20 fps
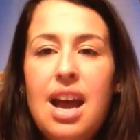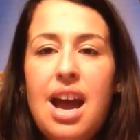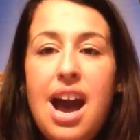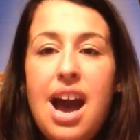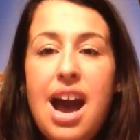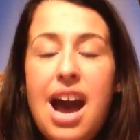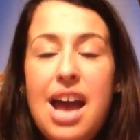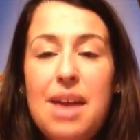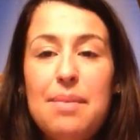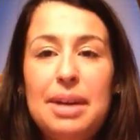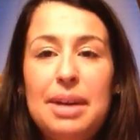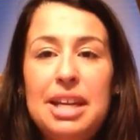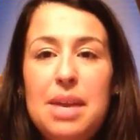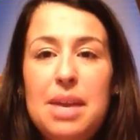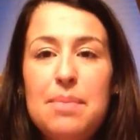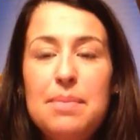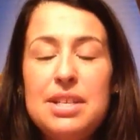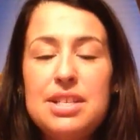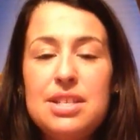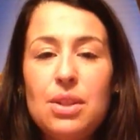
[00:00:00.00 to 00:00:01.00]
Hi, my
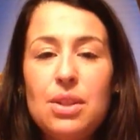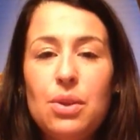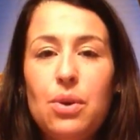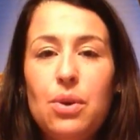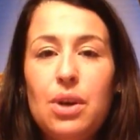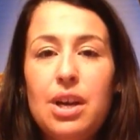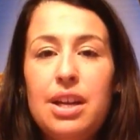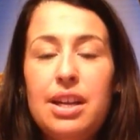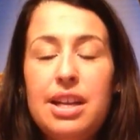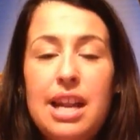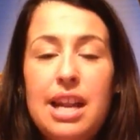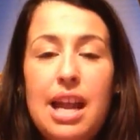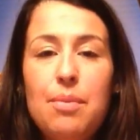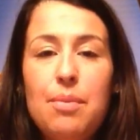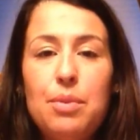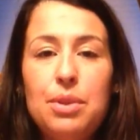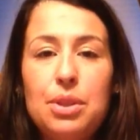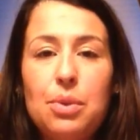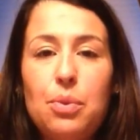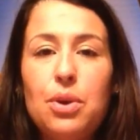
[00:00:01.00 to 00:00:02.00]
name is Lauren, and I
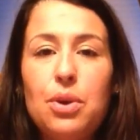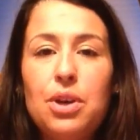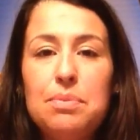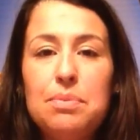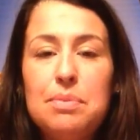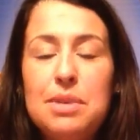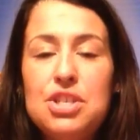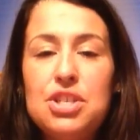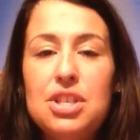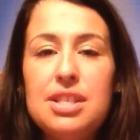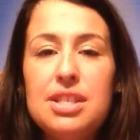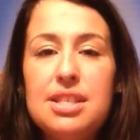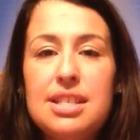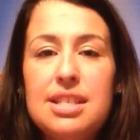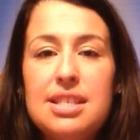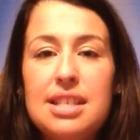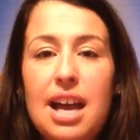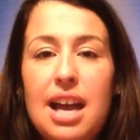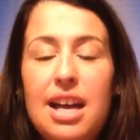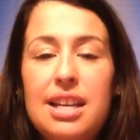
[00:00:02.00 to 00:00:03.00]
am with the World Mission
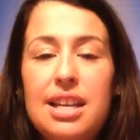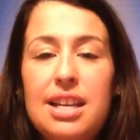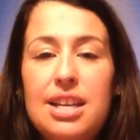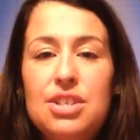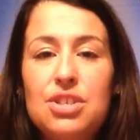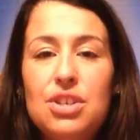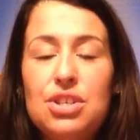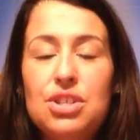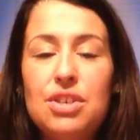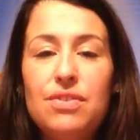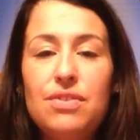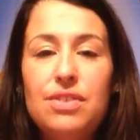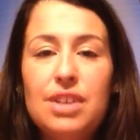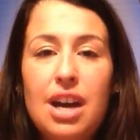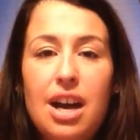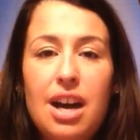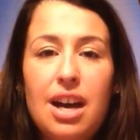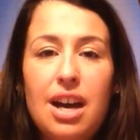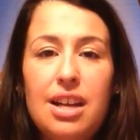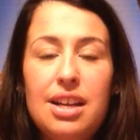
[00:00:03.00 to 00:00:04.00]
Society, Church of
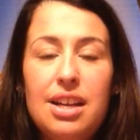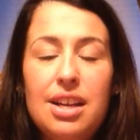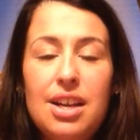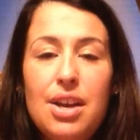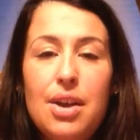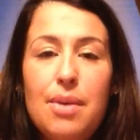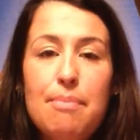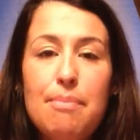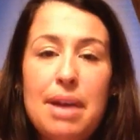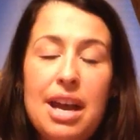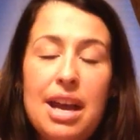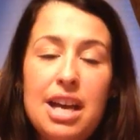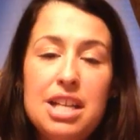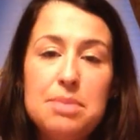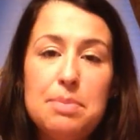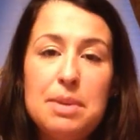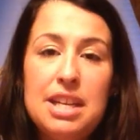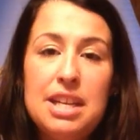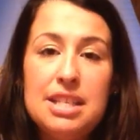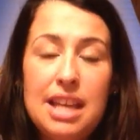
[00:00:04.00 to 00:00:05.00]
God. My
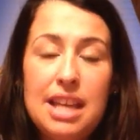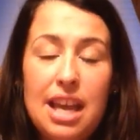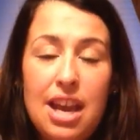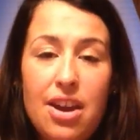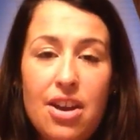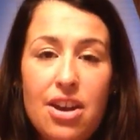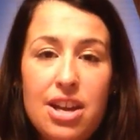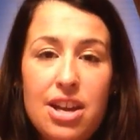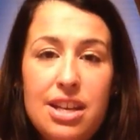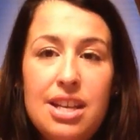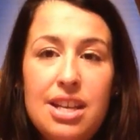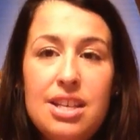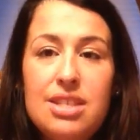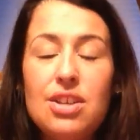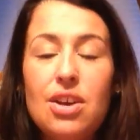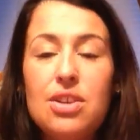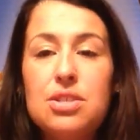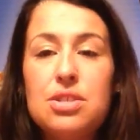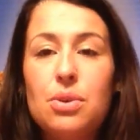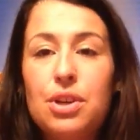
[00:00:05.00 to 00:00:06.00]
husband is Aaron. He's
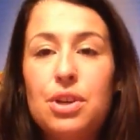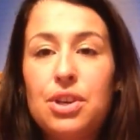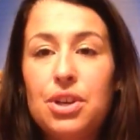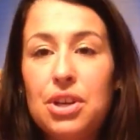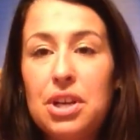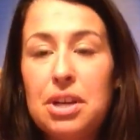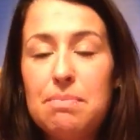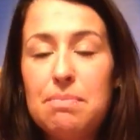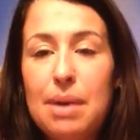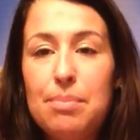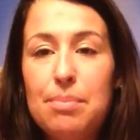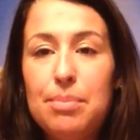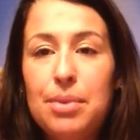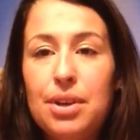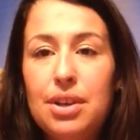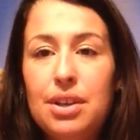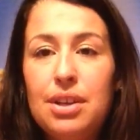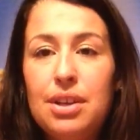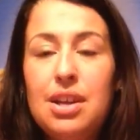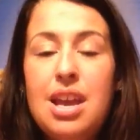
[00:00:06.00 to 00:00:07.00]
also a current
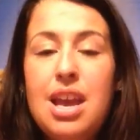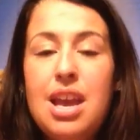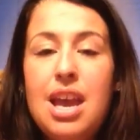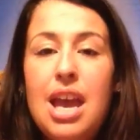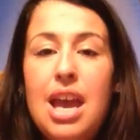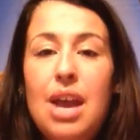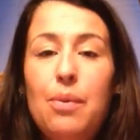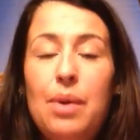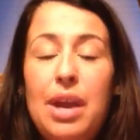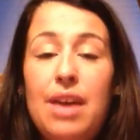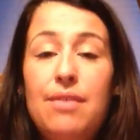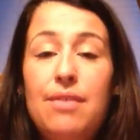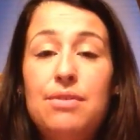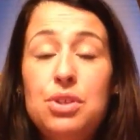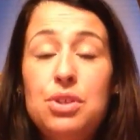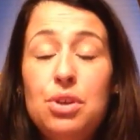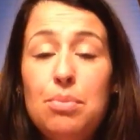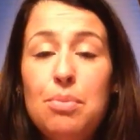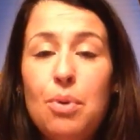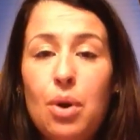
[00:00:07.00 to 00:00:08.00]
member. And we have
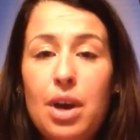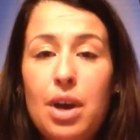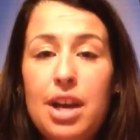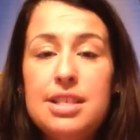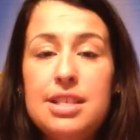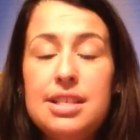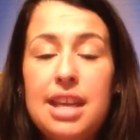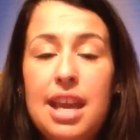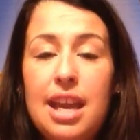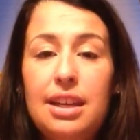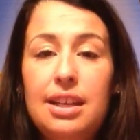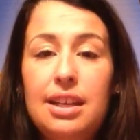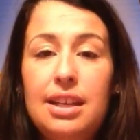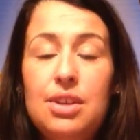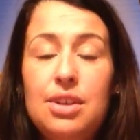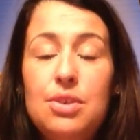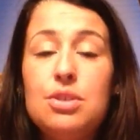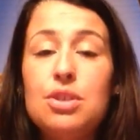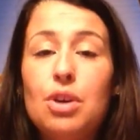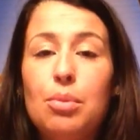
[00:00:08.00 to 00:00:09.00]
two boys,
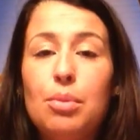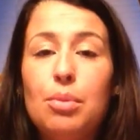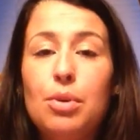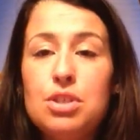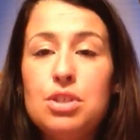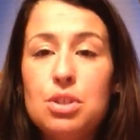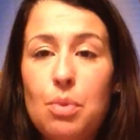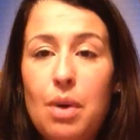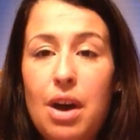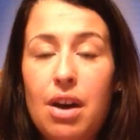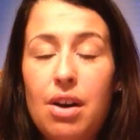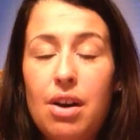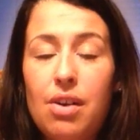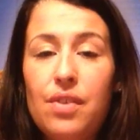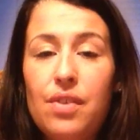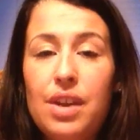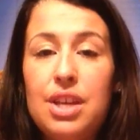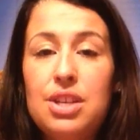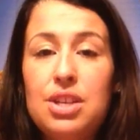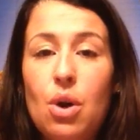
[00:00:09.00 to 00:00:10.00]
Caden, who's almost
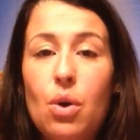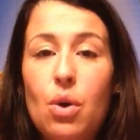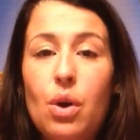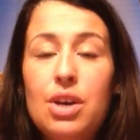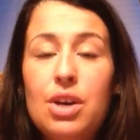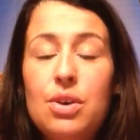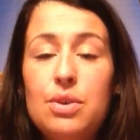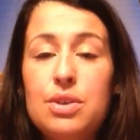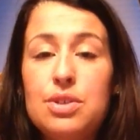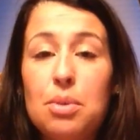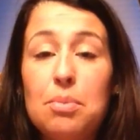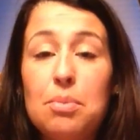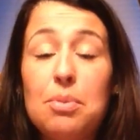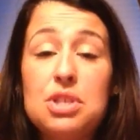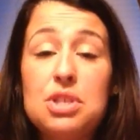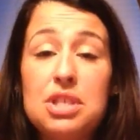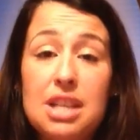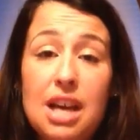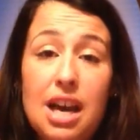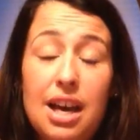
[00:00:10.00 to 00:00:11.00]
12, and Noah, who is
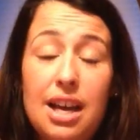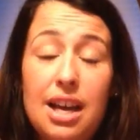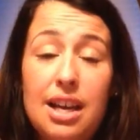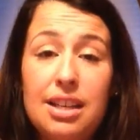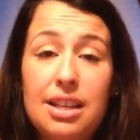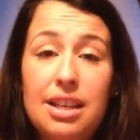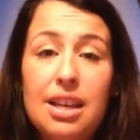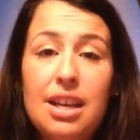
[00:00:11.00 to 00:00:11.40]
almost 9.